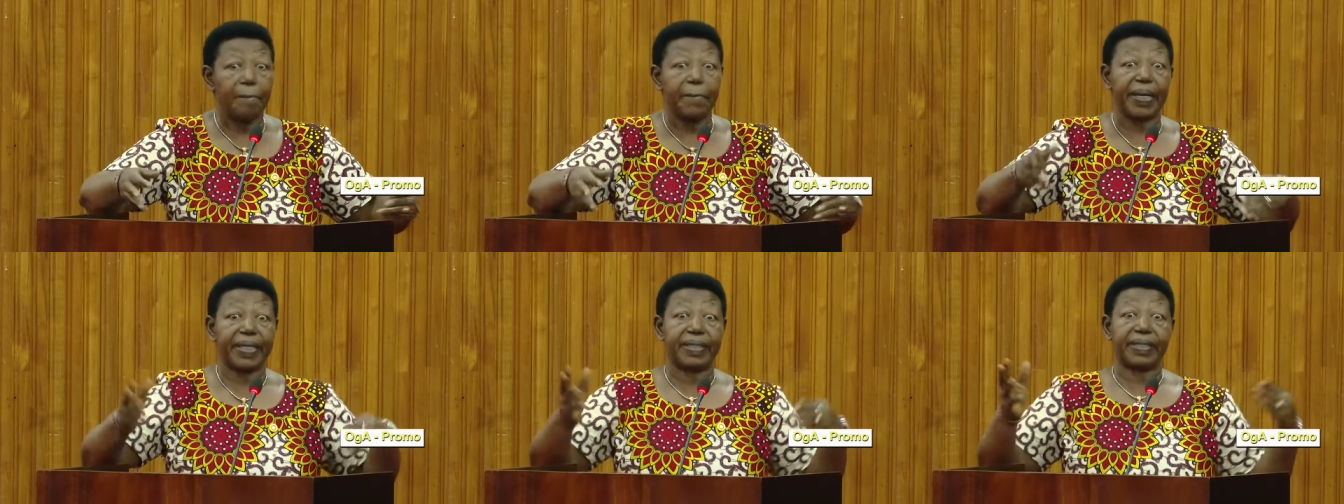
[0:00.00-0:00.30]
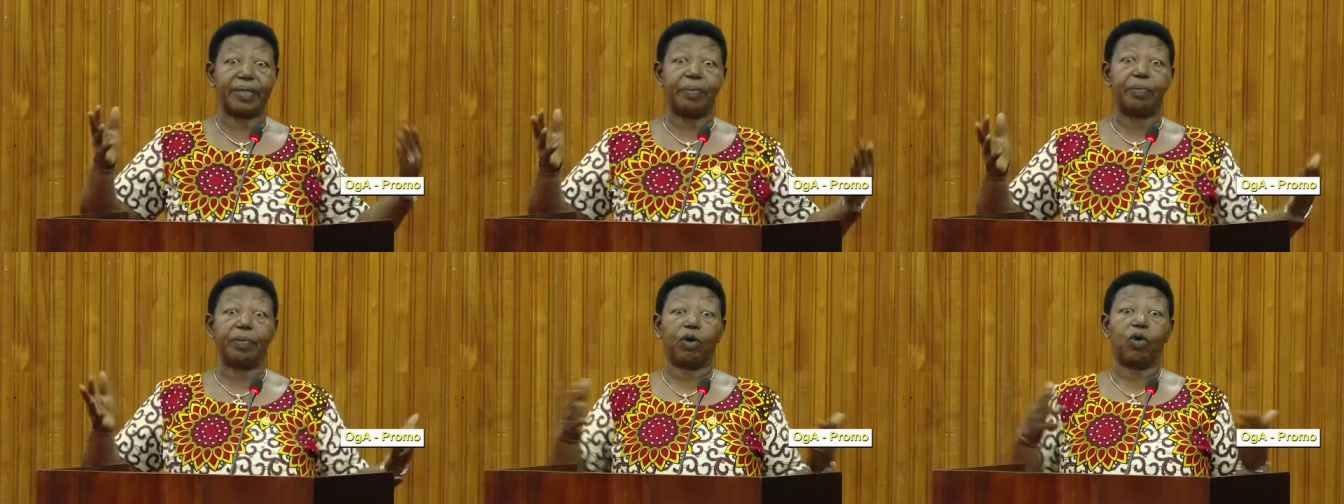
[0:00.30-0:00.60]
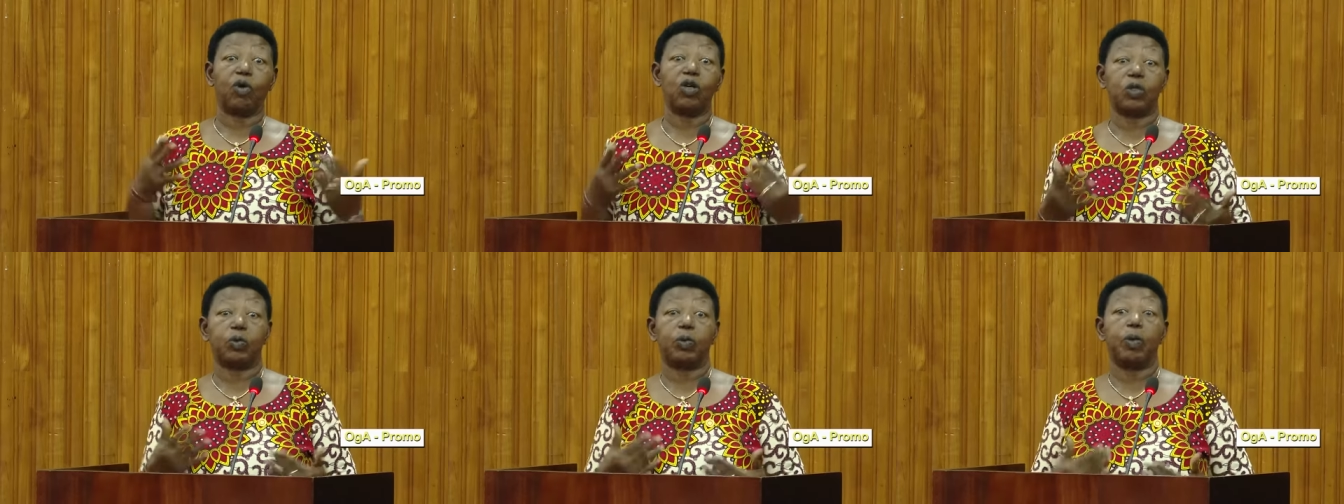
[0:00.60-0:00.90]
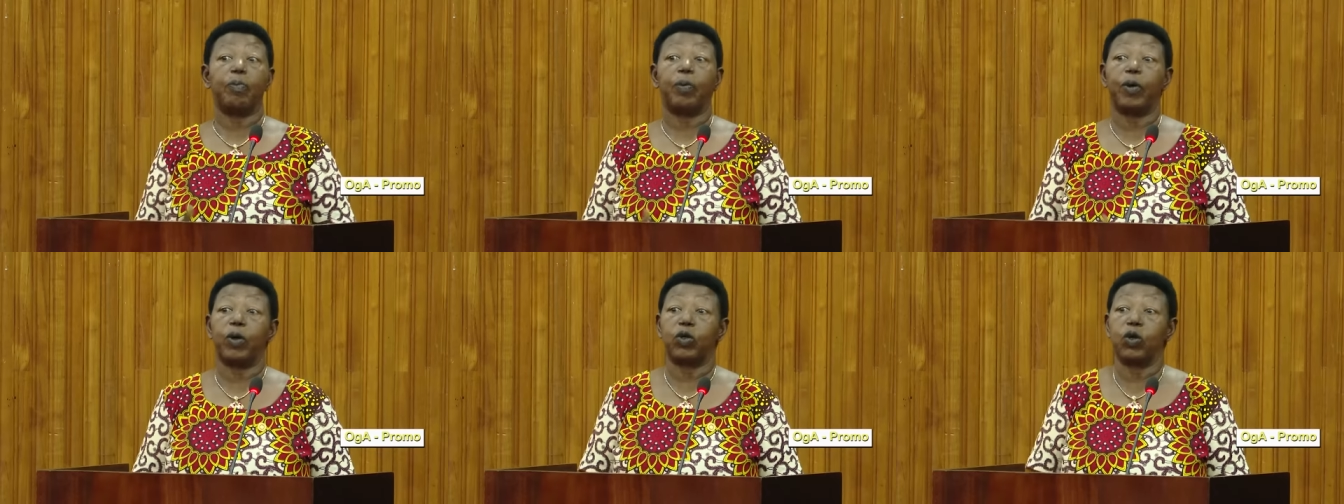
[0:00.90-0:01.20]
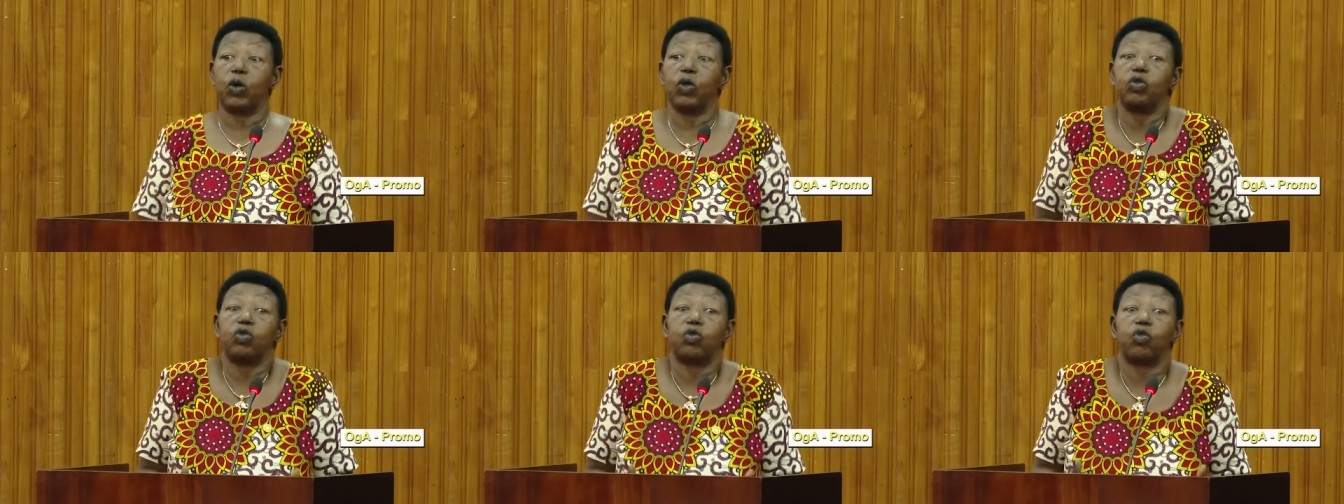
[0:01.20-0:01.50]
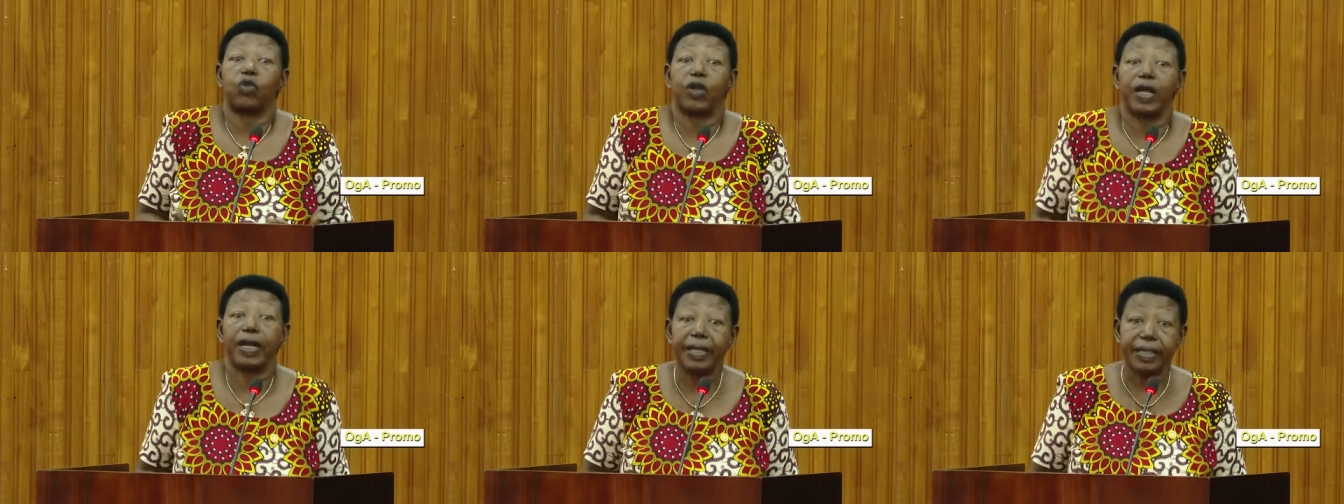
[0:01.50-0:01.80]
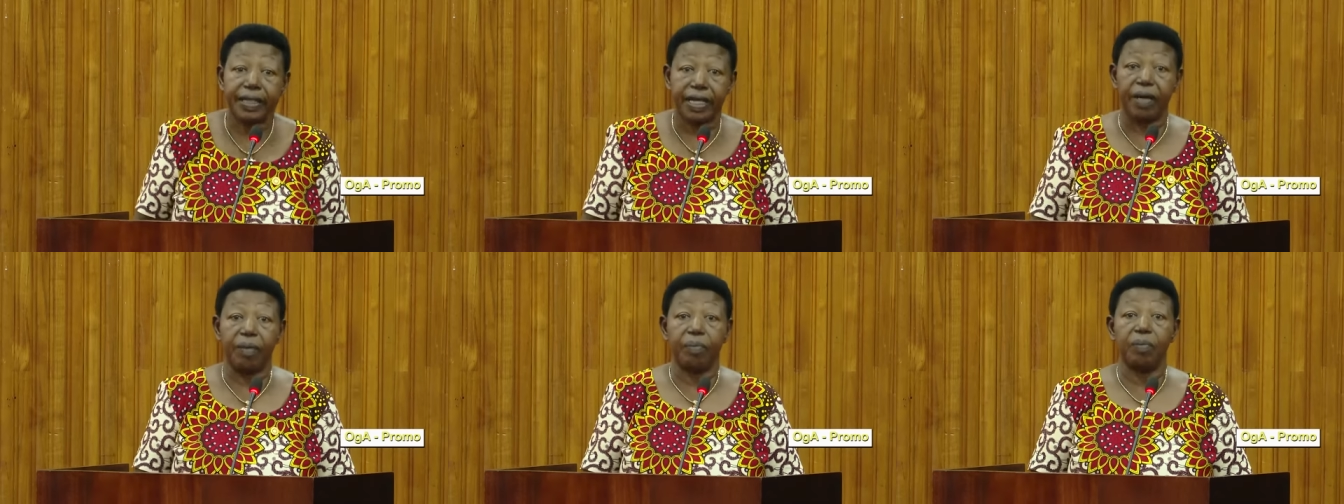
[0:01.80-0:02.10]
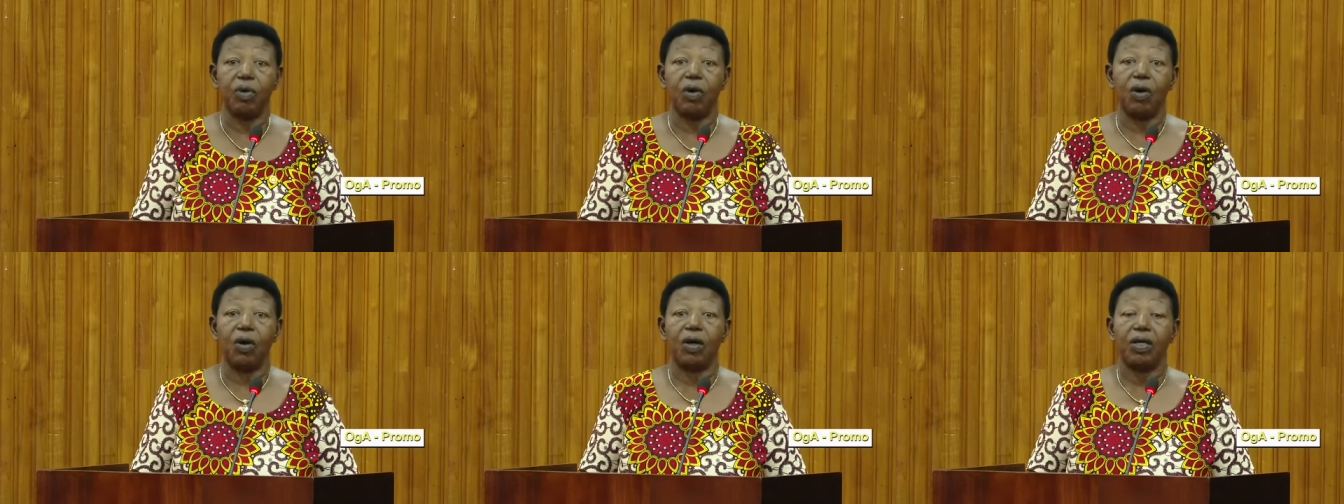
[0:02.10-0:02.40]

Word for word: But because people don't read them,